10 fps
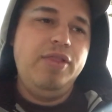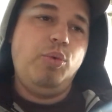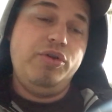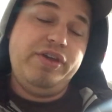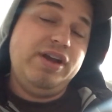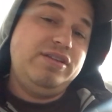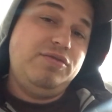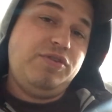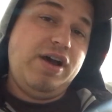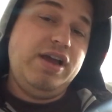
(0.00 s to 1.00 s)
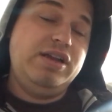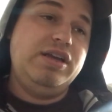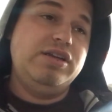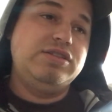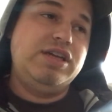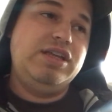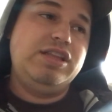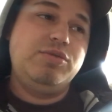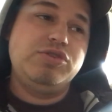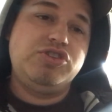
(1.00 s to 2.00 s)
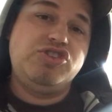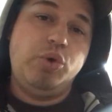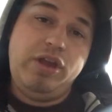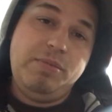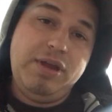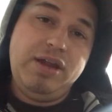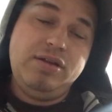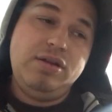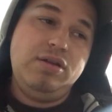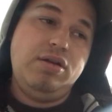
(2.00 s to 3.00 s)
The one thing I did find is anything with sodium in it